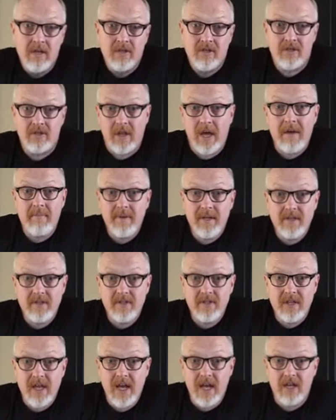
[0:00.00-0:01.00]
So that
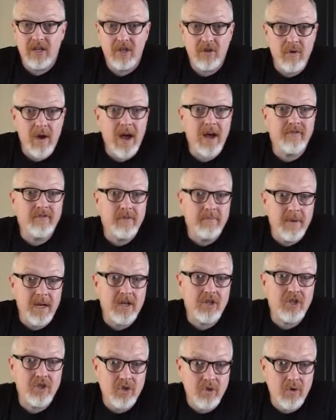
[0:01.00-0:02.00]
means that you have to
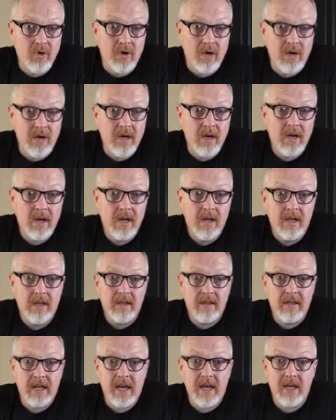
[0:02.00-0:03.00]
make sure
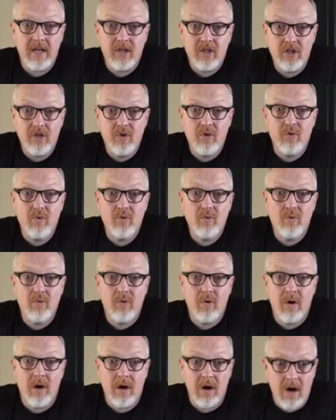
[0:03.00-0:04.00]
that
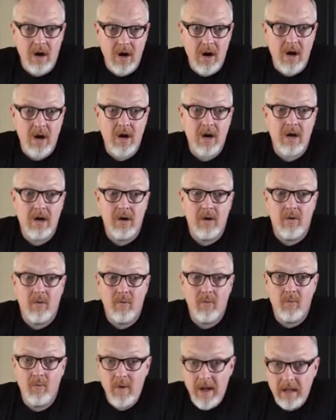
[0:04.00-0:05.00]
you are
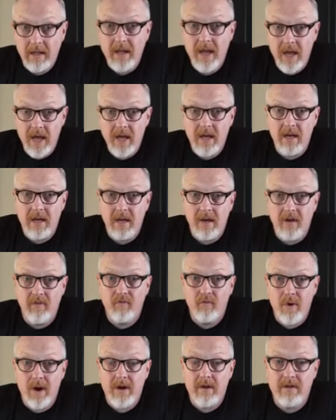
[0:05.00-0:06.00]
well ahead
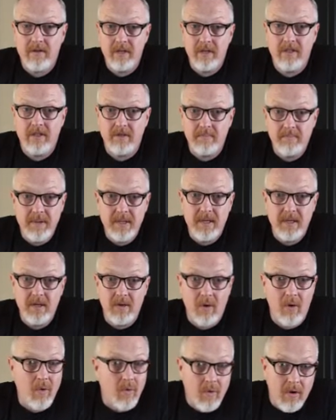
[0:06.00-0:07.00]
of where you need to
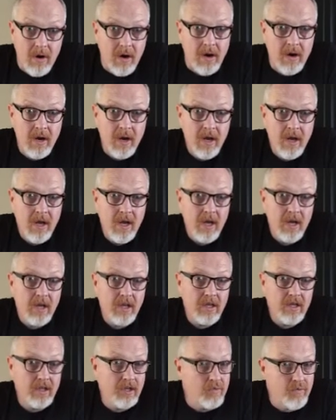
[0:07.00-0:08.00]
be, or
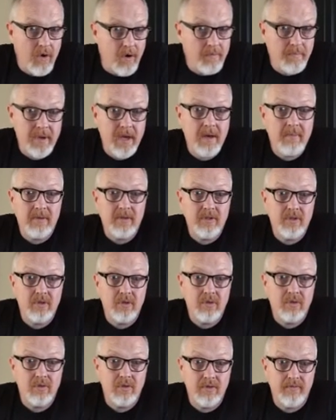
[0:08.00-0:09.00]
you won't be able
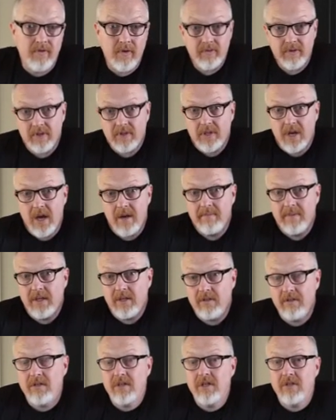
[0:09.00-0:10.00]
to devote the time that
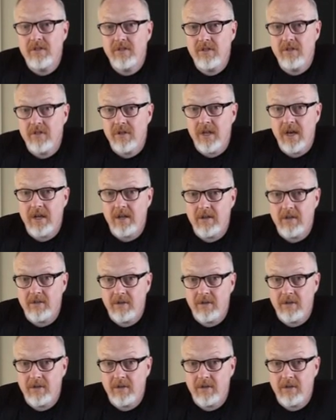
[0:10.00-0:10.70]
you need to that